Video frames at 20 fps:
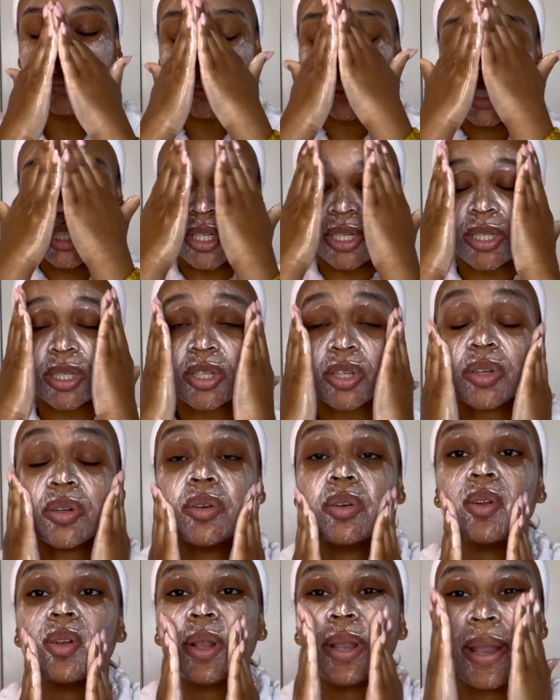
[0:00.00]

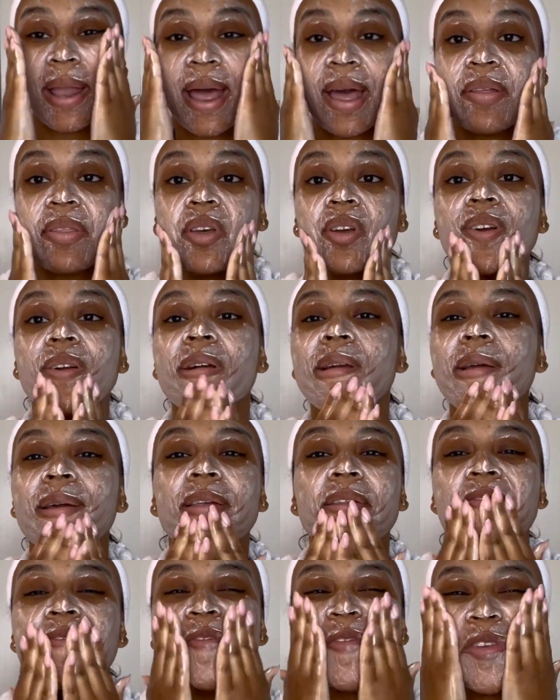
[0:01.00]
gentle lather
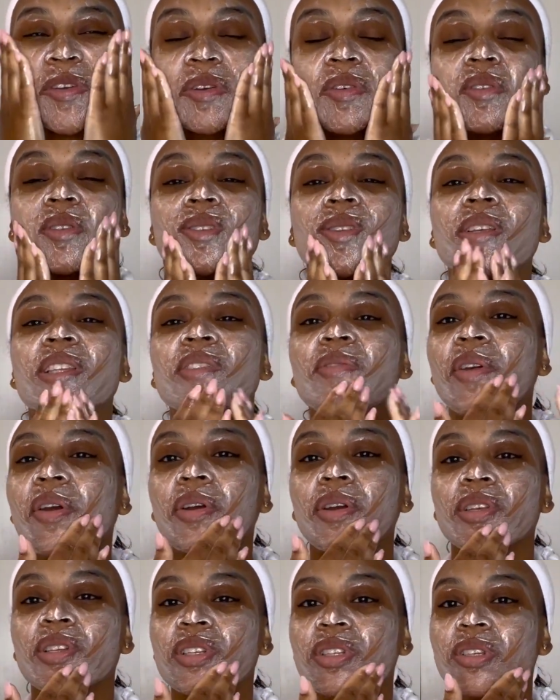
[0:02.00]
and it's very
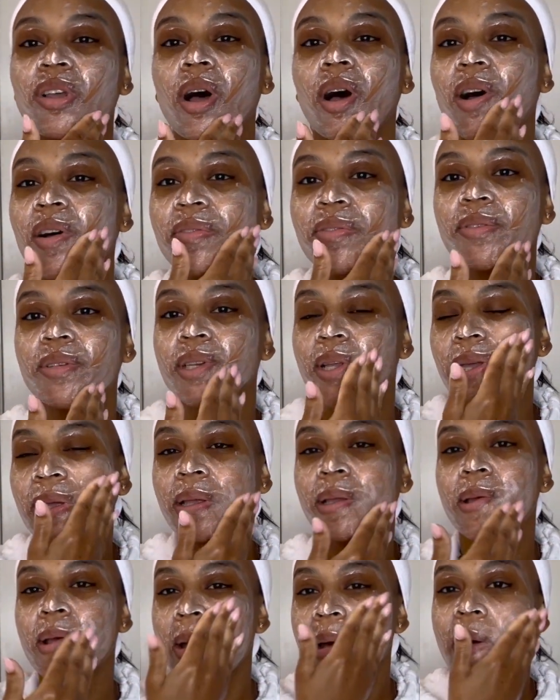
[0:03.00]
soft.
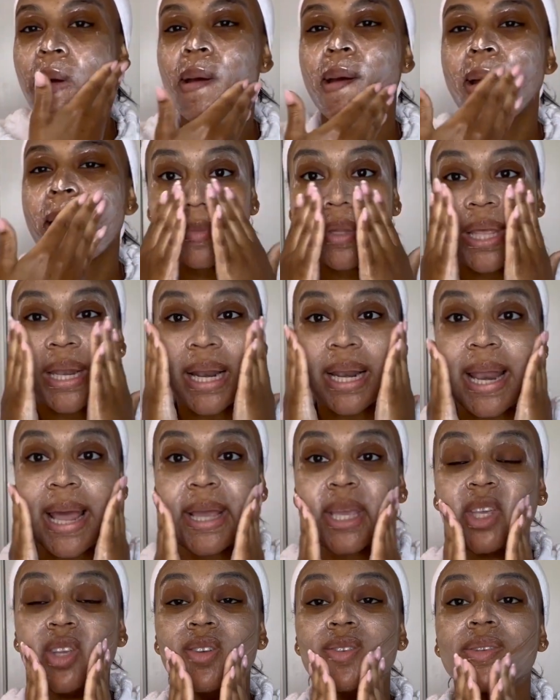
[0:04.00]
And I like
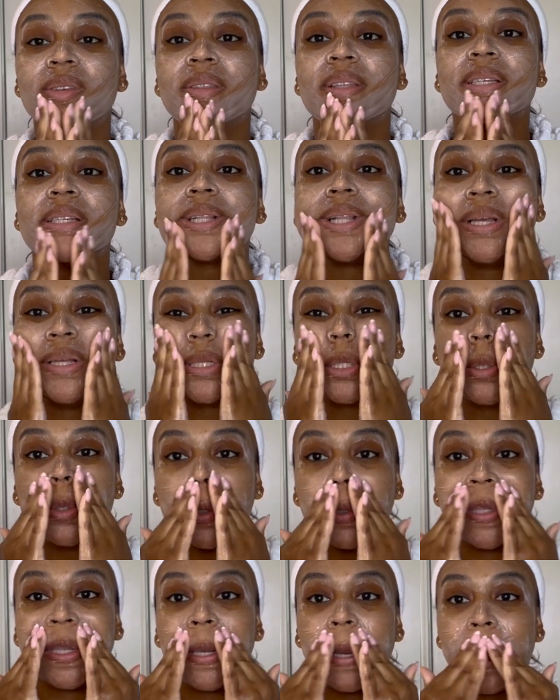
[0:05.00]
using this cleanser during
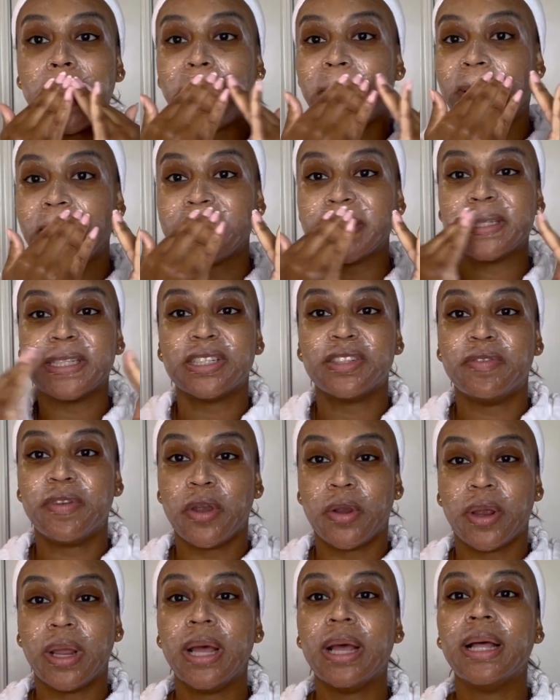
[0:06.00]
the day because it's
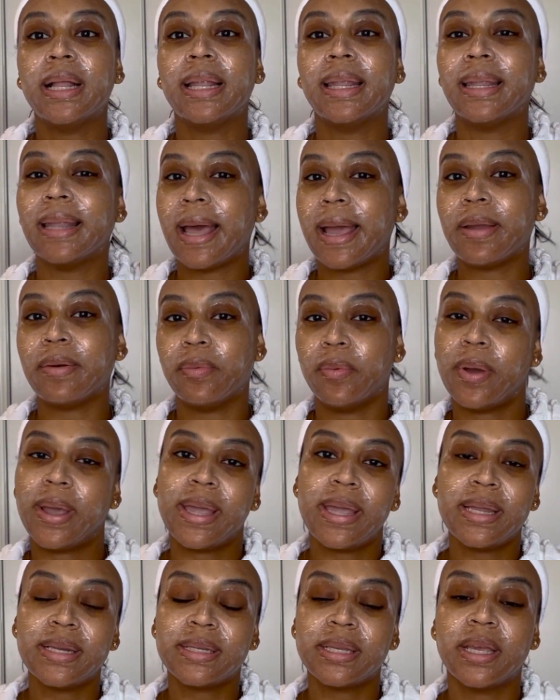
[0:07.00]
very
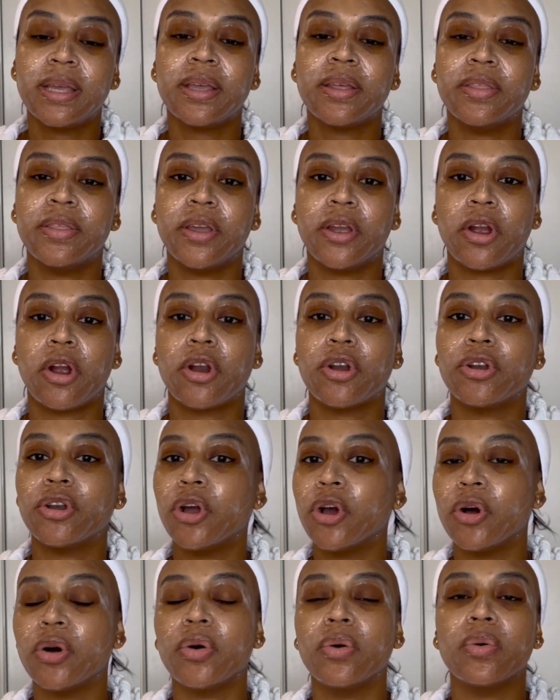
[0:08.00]
lightweight. There are
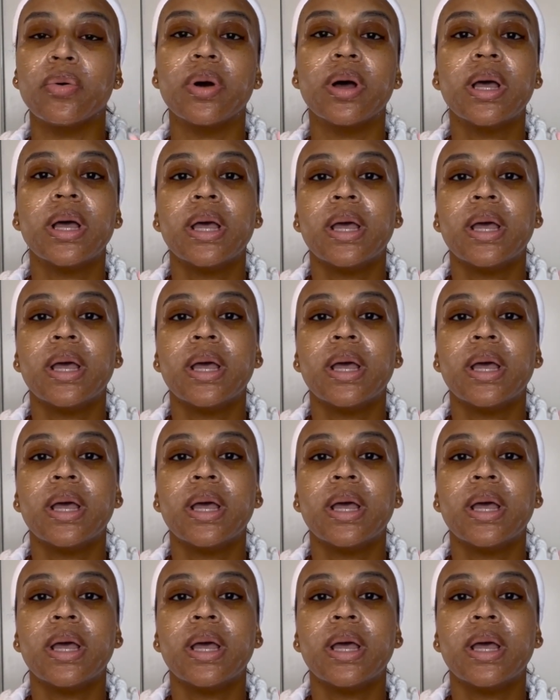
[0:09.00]
no